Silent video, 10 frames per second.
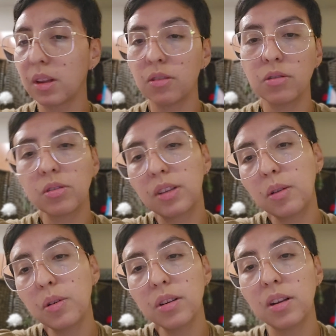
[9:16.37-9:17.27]
So they
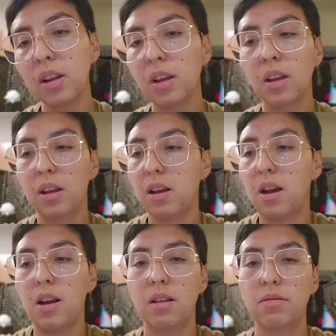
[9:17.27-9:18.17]
were
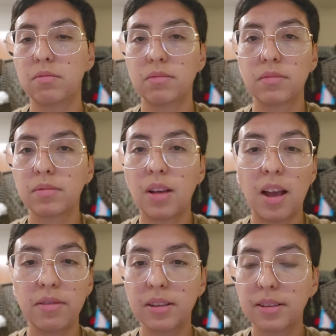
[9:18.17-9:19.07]

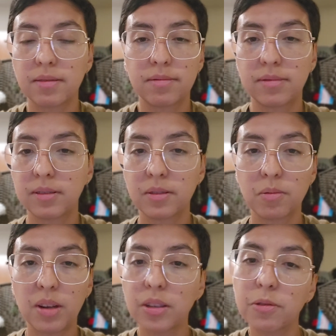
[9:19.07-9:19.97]
having
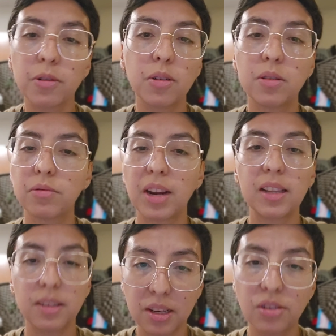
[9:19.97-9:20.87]
wonderful
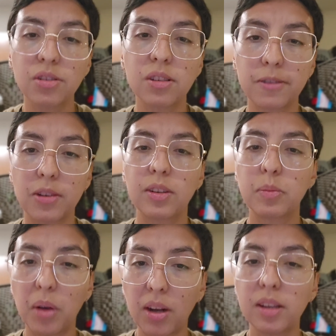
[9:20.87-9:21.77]
realizations about their
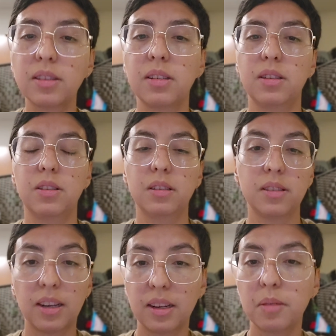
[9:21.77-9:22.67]
bodies and their
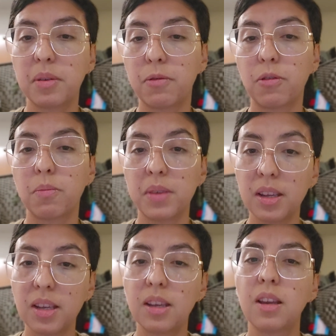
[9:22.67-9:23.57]
desire, but for
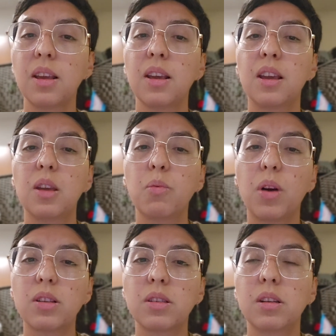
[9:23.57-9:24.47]
me, it
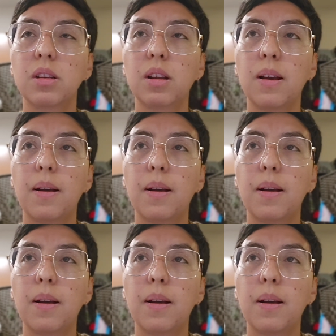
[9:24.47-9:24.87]
wasn't.